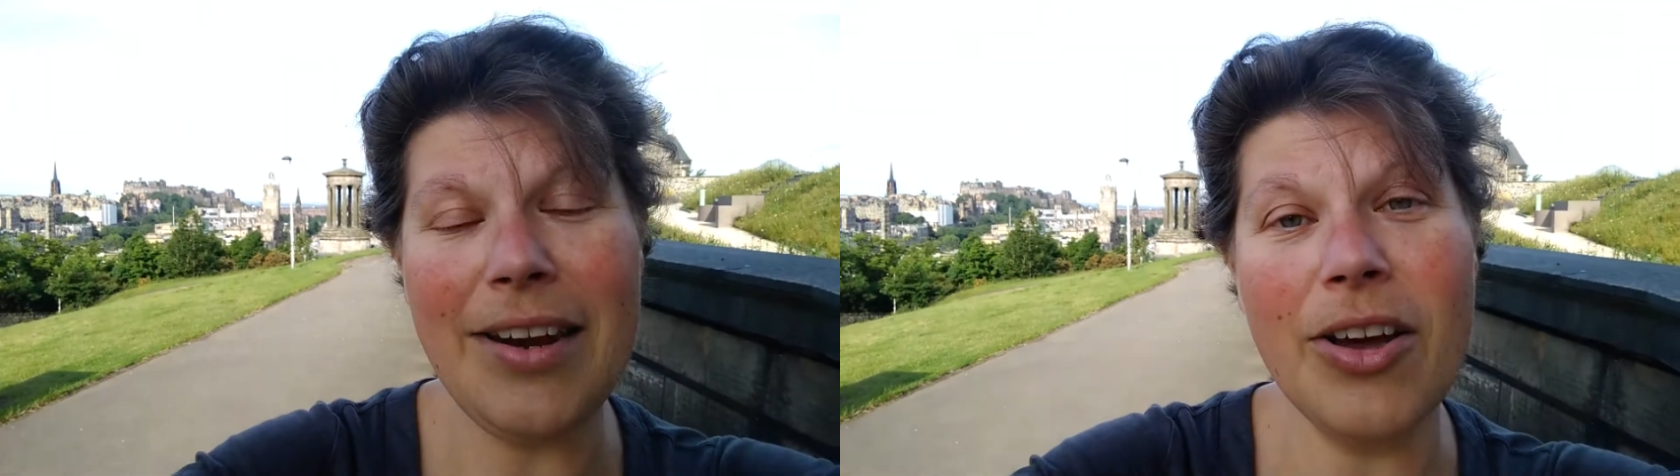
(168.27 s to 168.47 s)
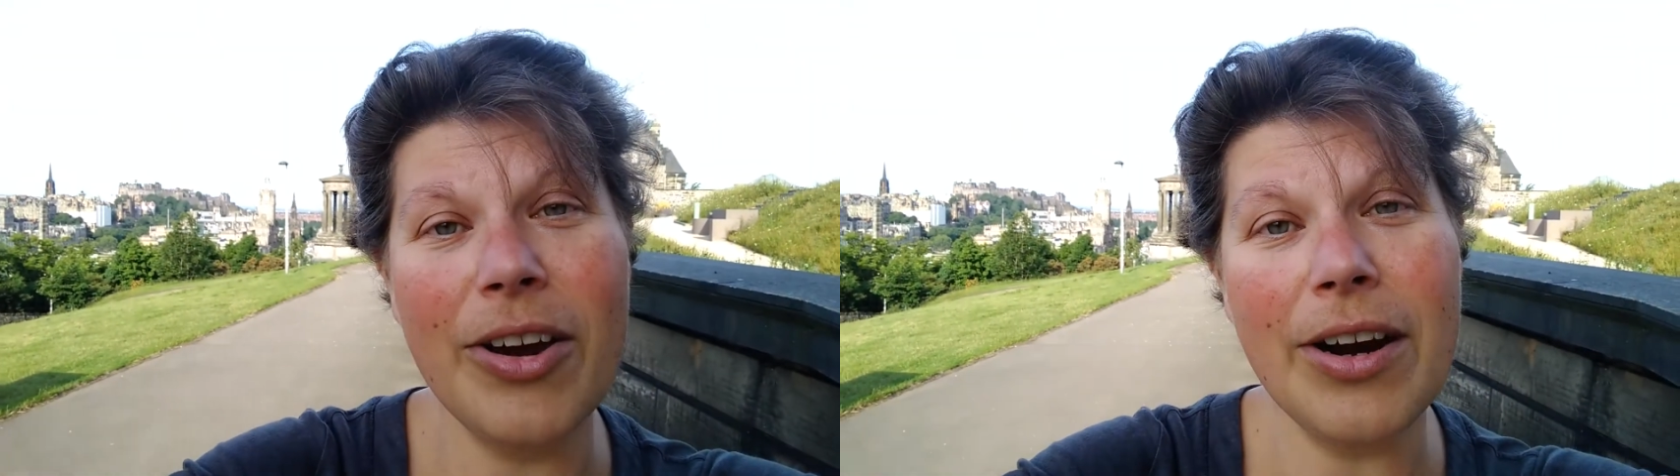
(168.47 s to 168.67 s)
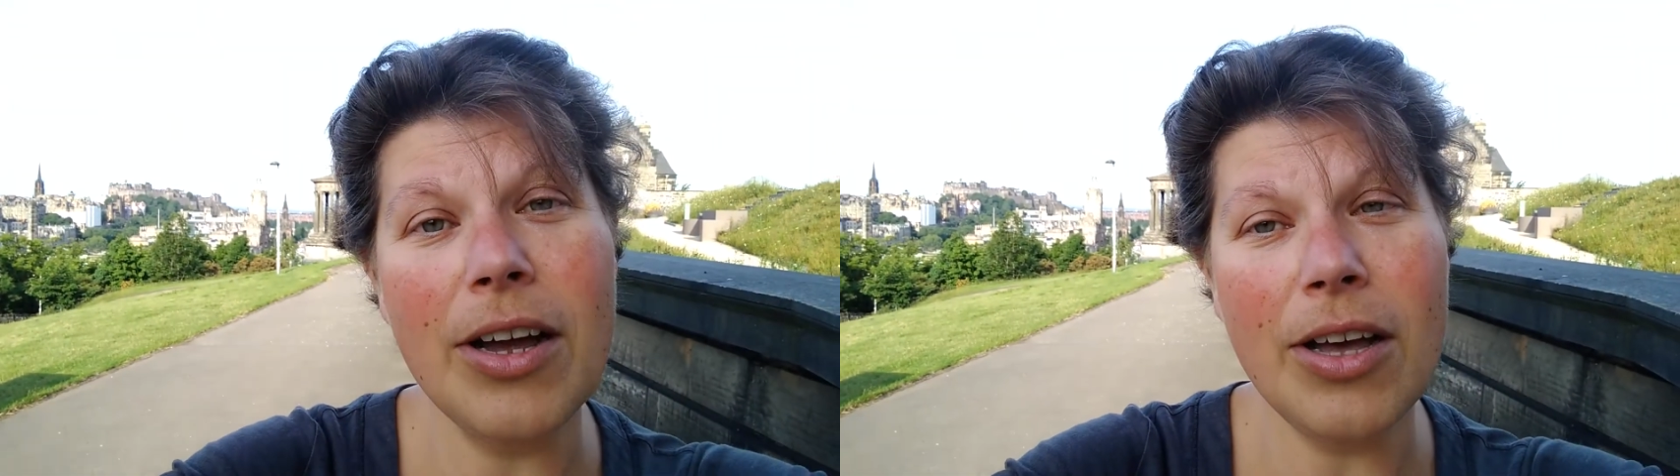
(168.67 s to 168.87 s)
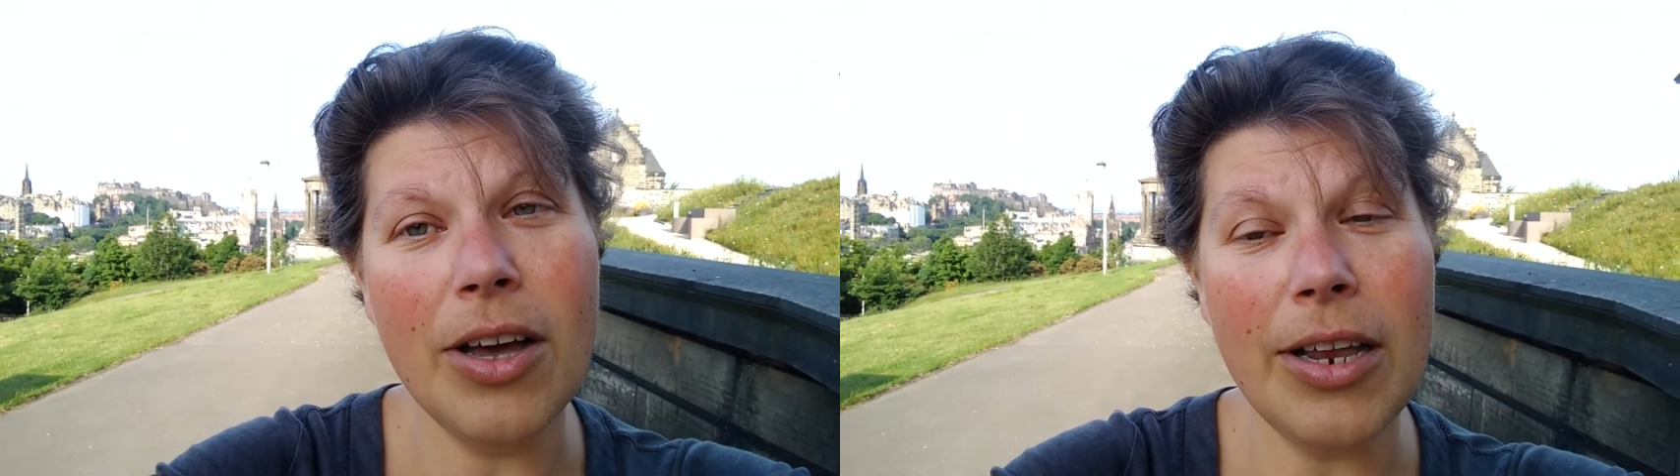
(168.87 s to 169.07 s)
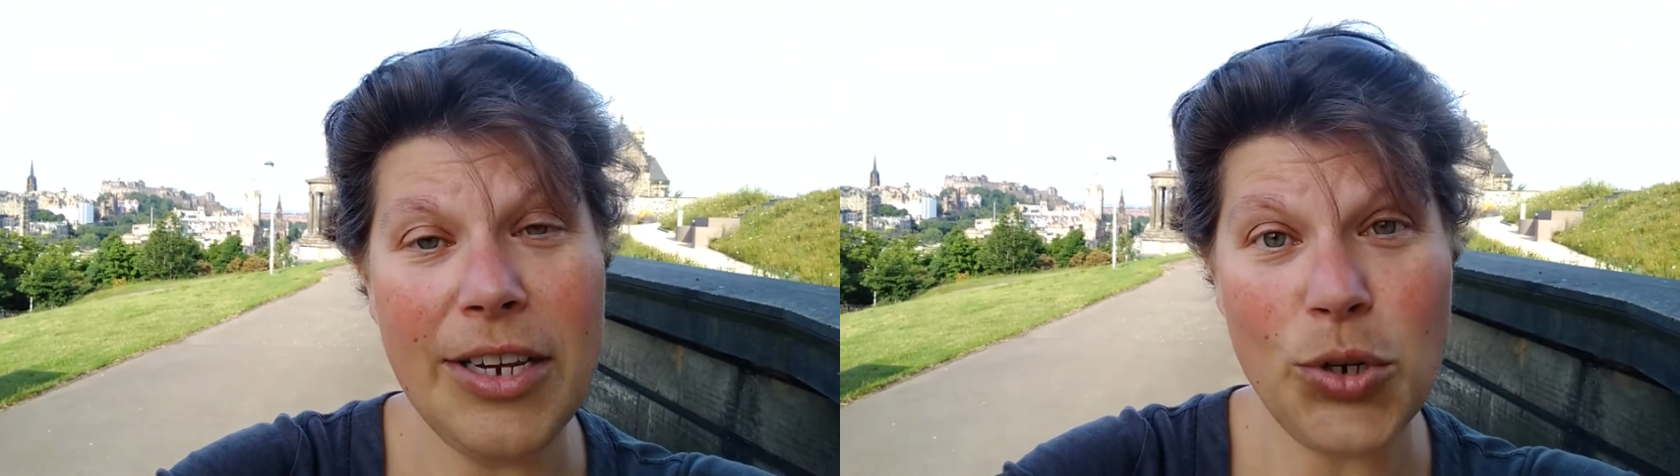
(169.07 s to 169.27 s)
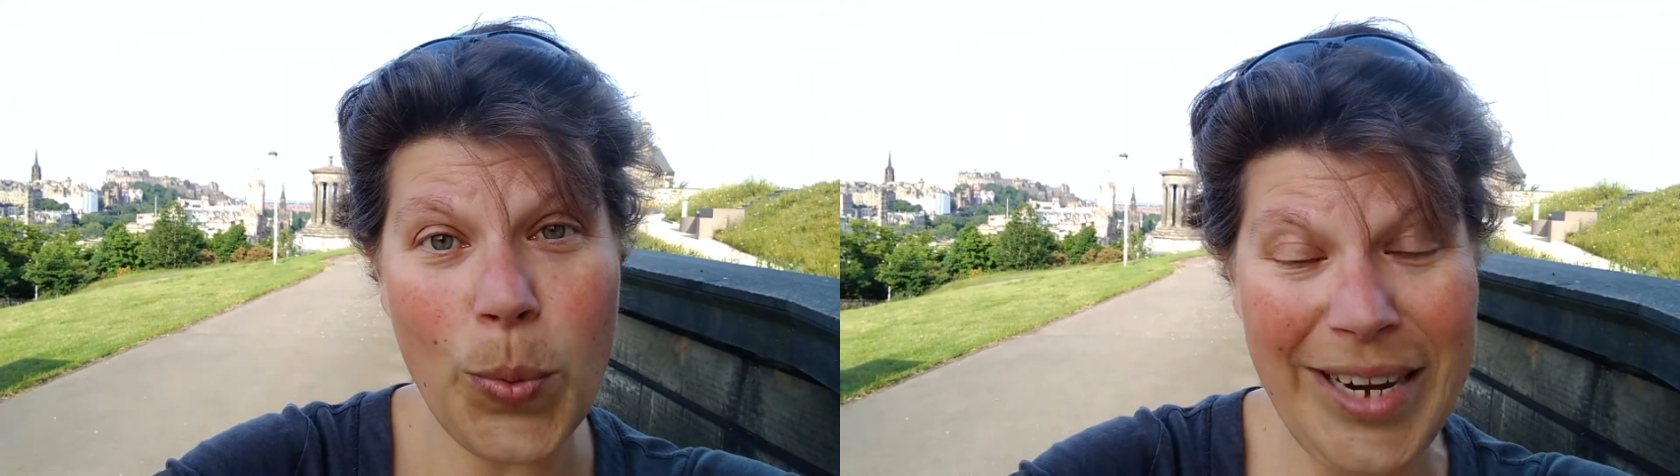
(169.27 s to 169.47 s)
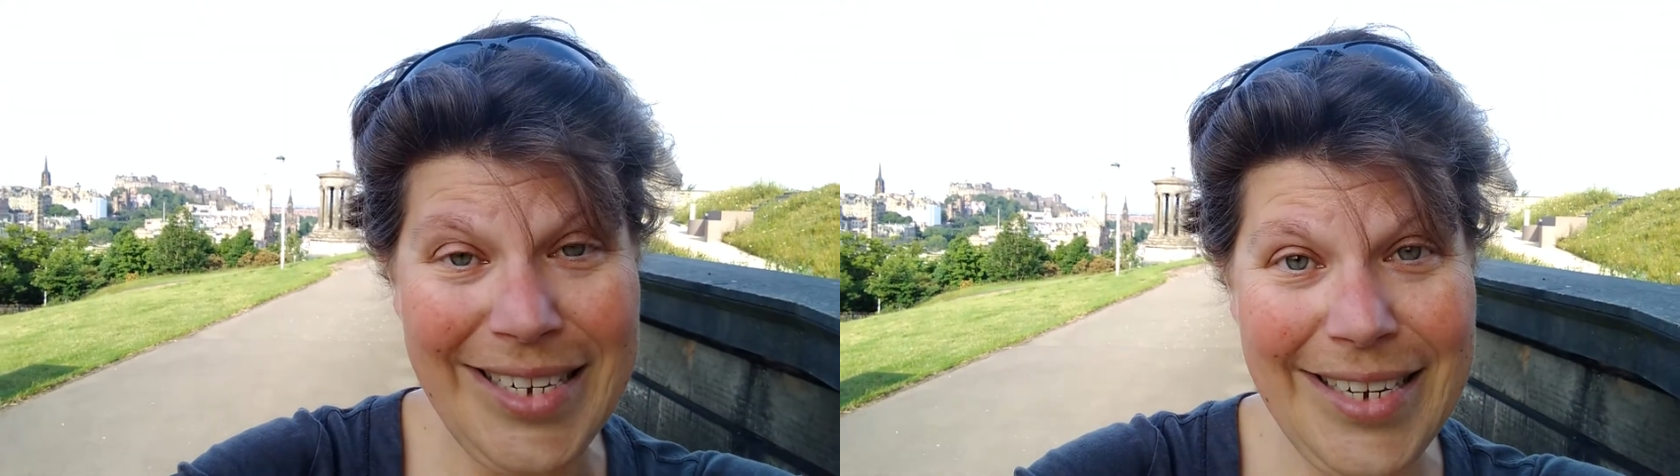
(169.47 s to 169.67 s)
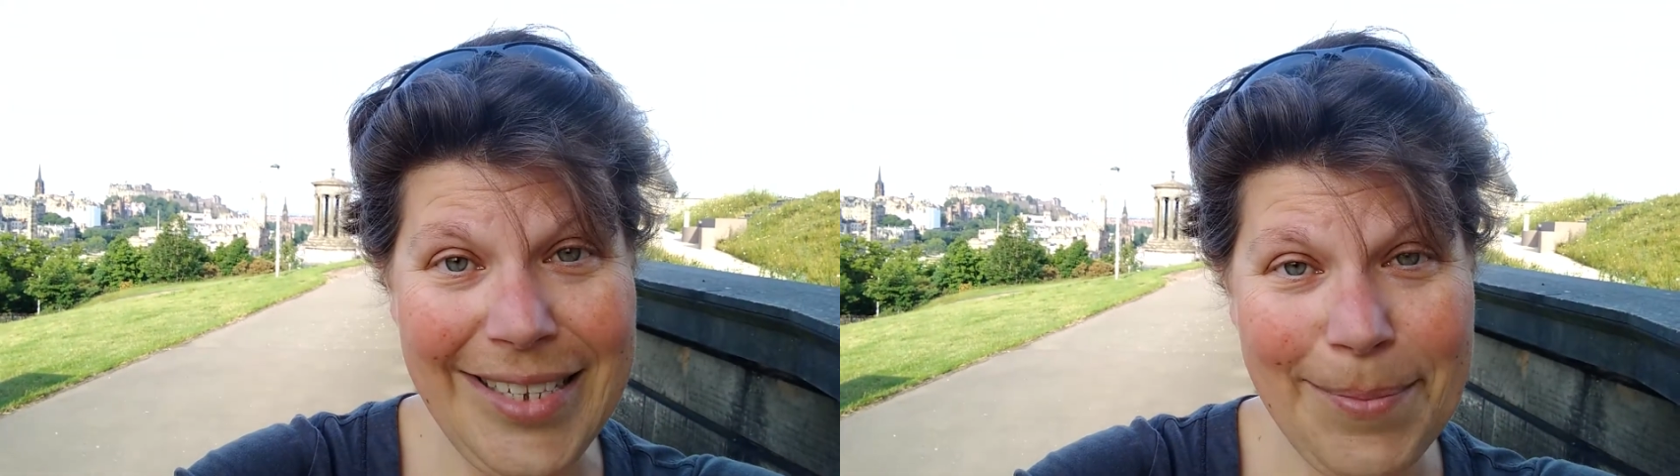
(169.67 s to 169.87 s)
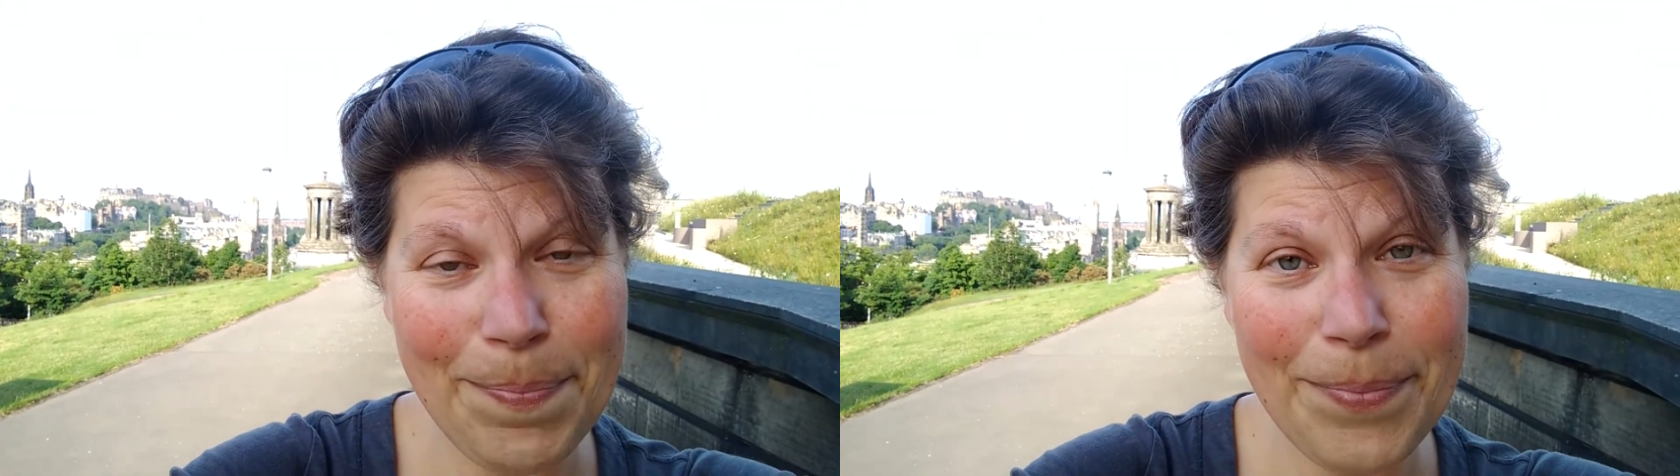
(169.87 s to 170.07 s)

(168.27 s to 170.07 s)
in her early 20s,